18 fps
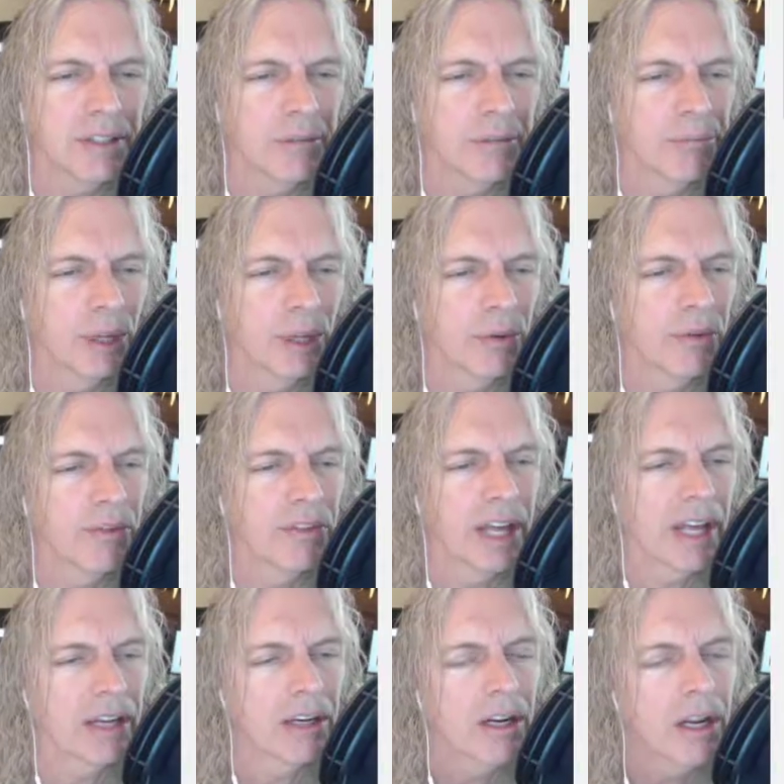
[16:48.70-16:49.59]
you can build with
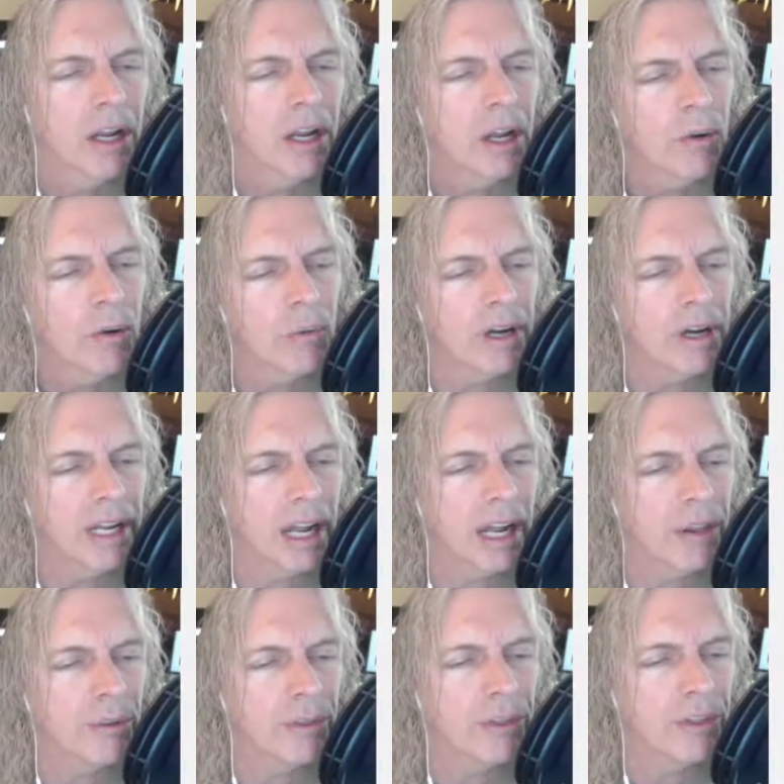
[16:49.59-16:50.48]
that. One
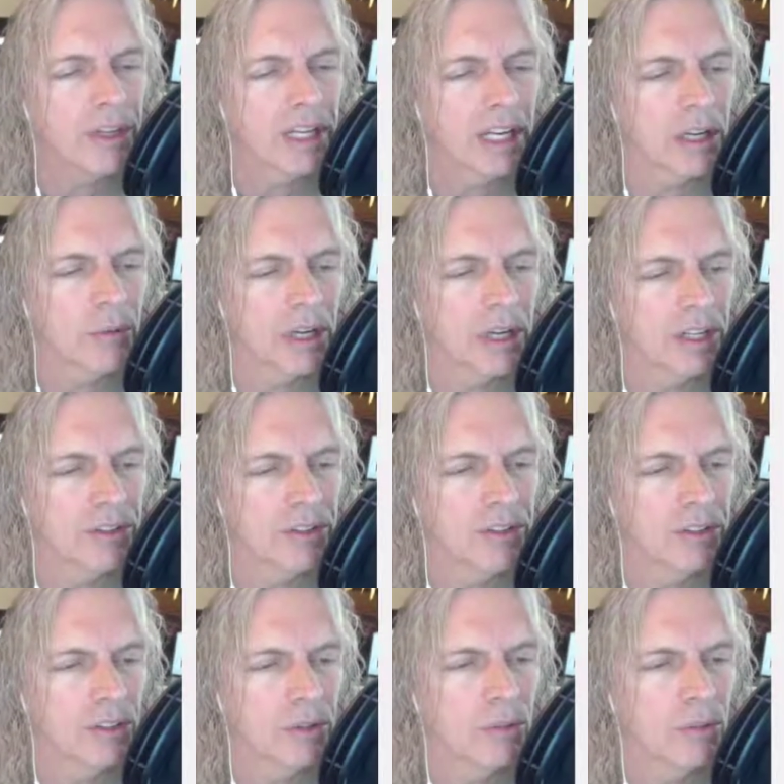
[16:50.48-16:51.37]
other thing I want to
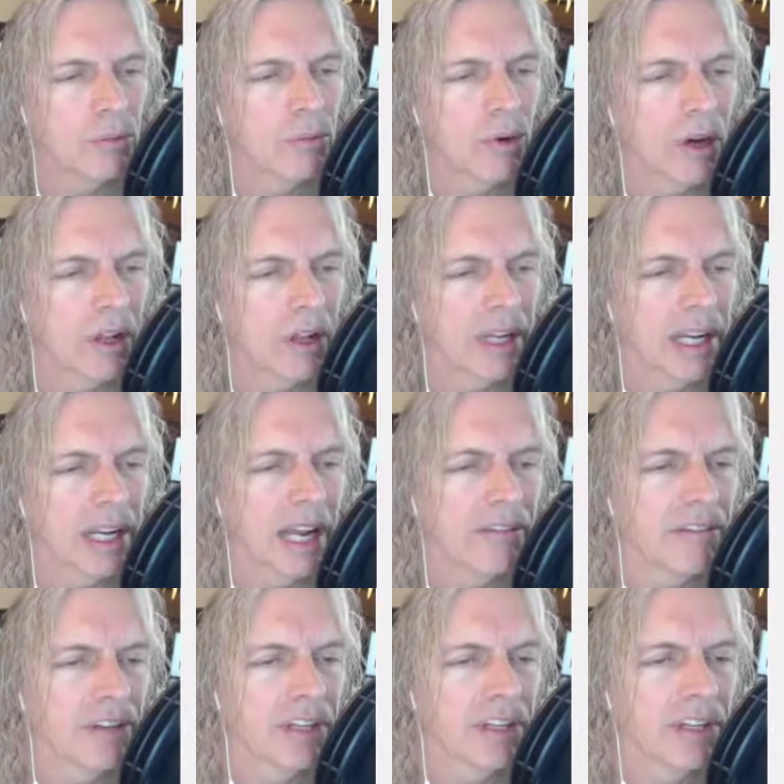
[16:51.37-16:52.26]
do while I
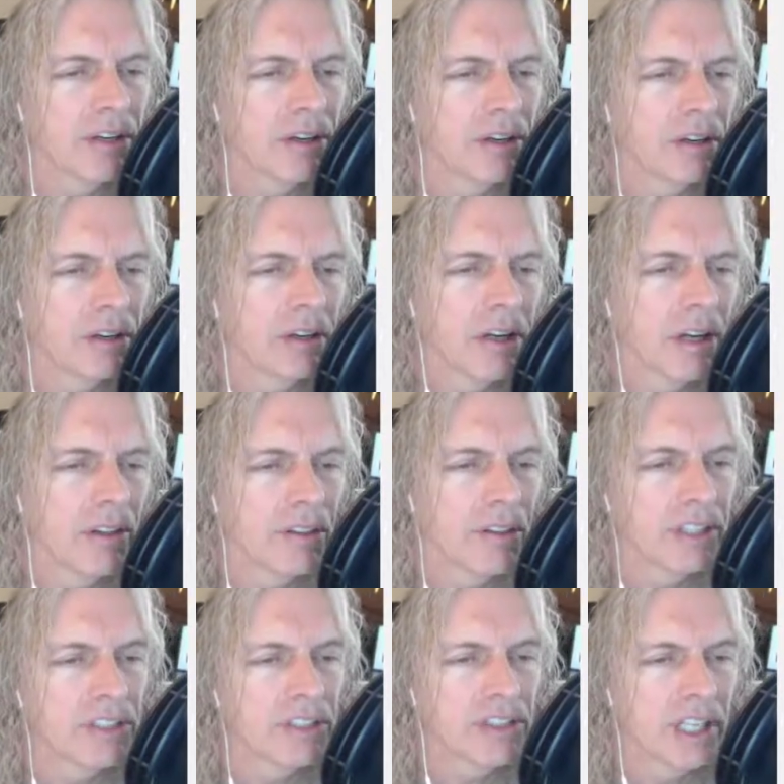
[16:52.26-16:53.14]
have you here on
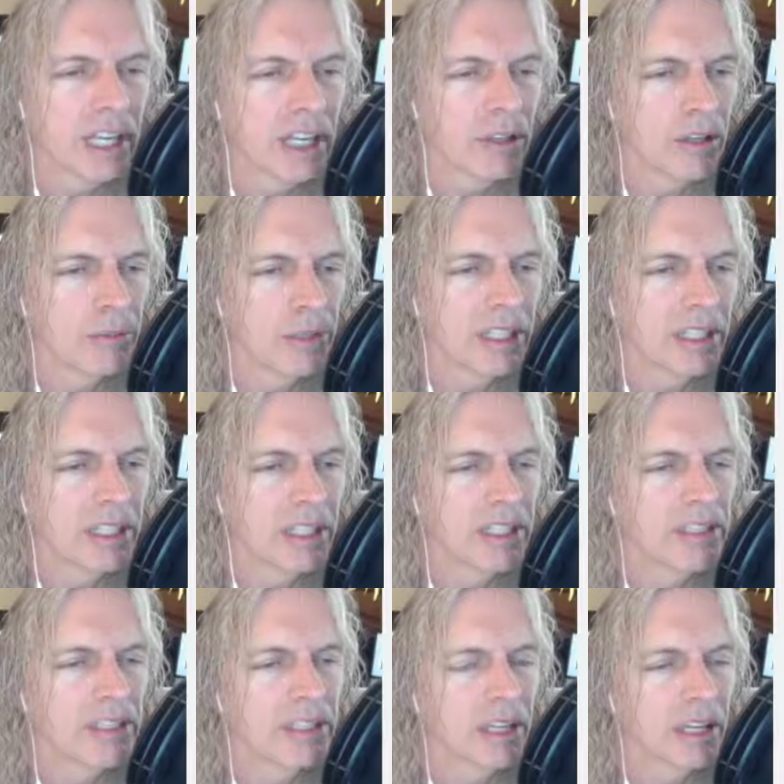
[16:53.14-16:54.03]
this channel,
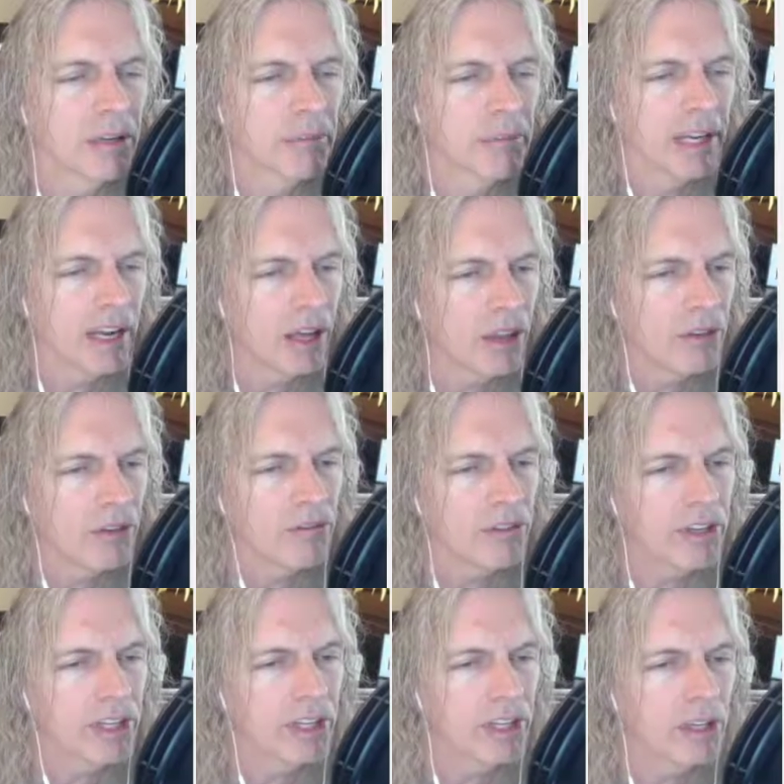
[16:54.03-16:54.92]
because on my other
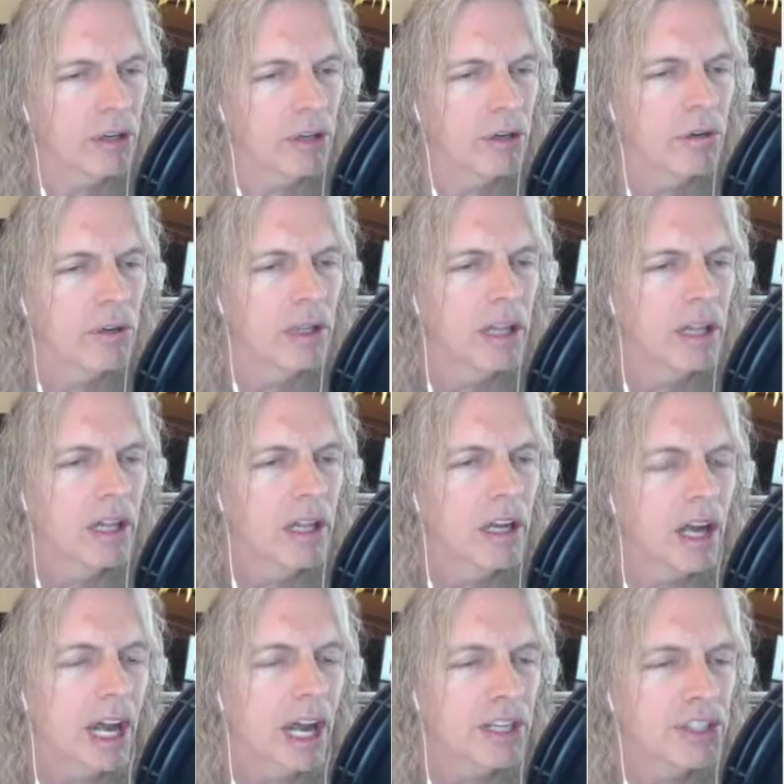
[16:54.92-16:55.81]
video
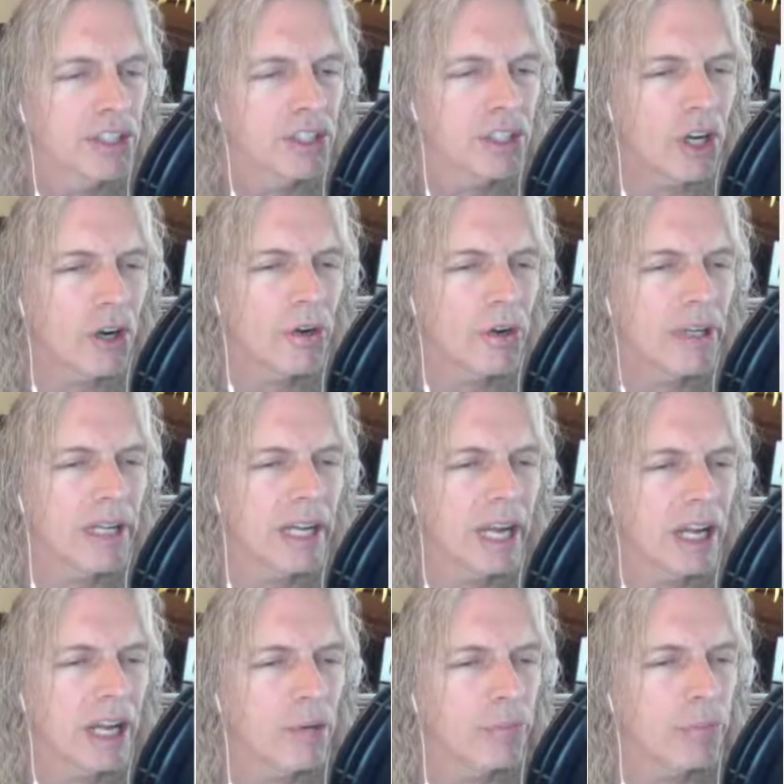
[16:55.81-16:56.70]
I show you
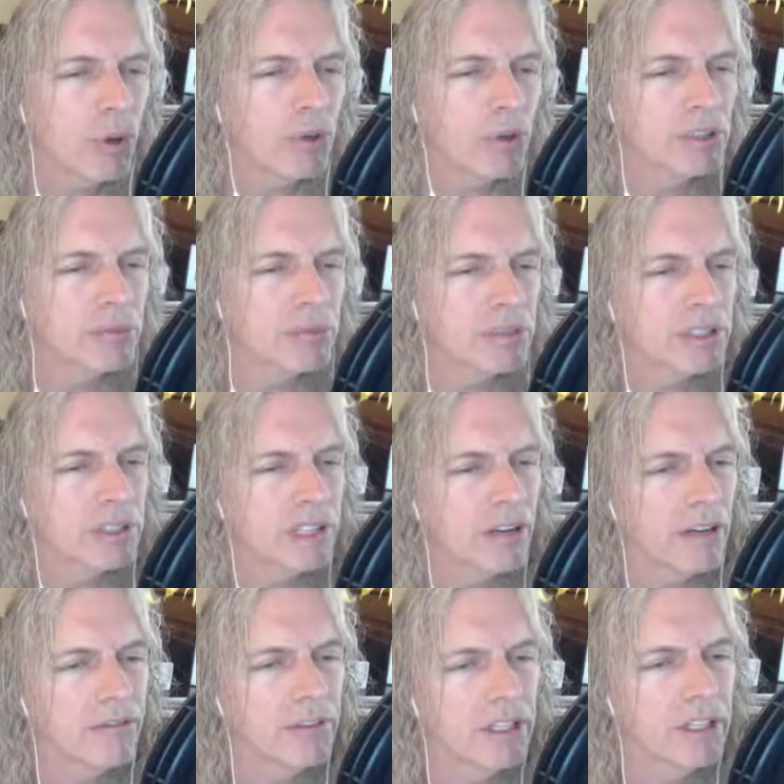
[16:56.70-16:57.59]
how to pull some
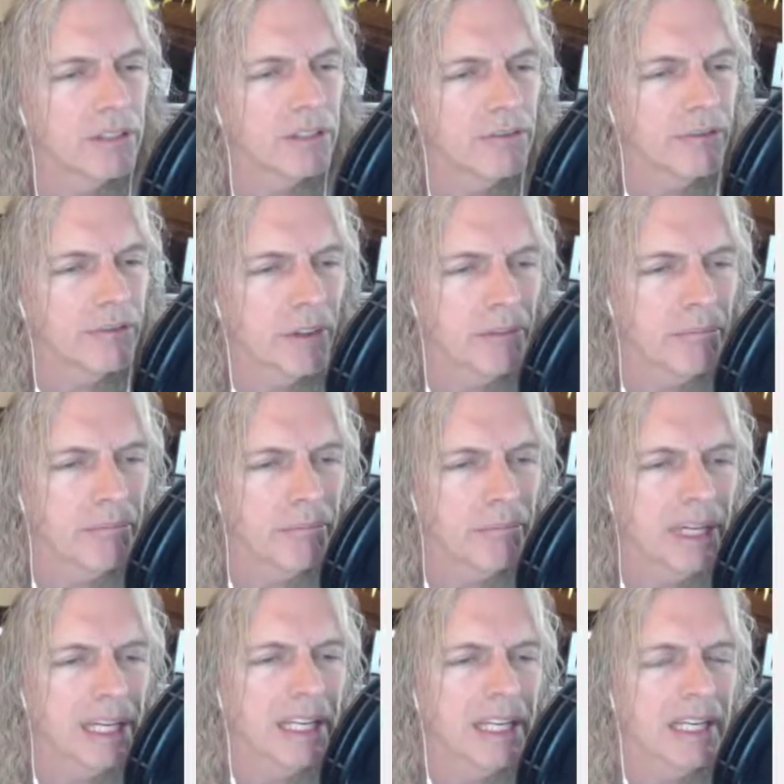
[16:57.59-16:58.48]
stuff in for the
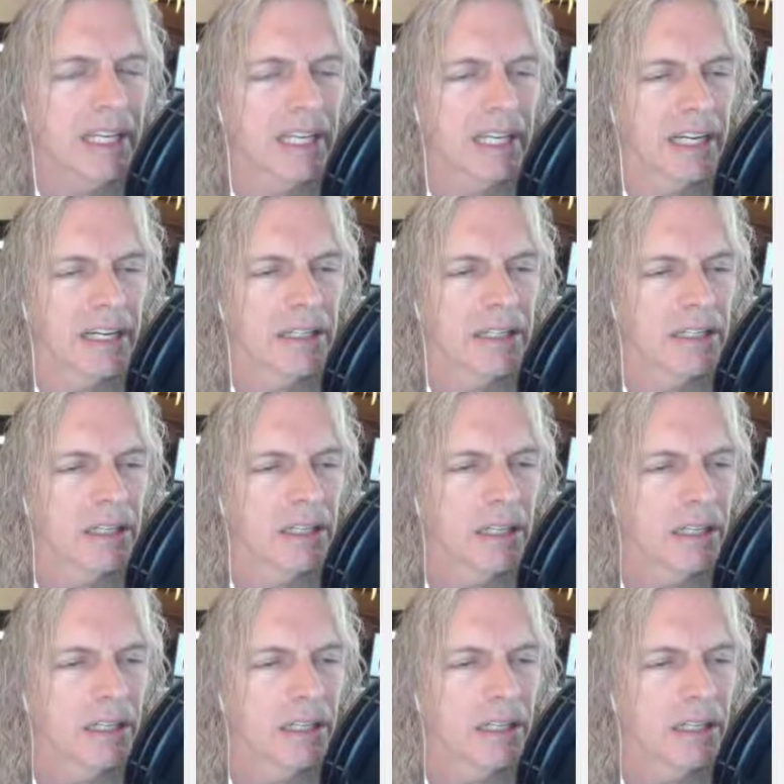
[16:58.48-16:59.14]
media,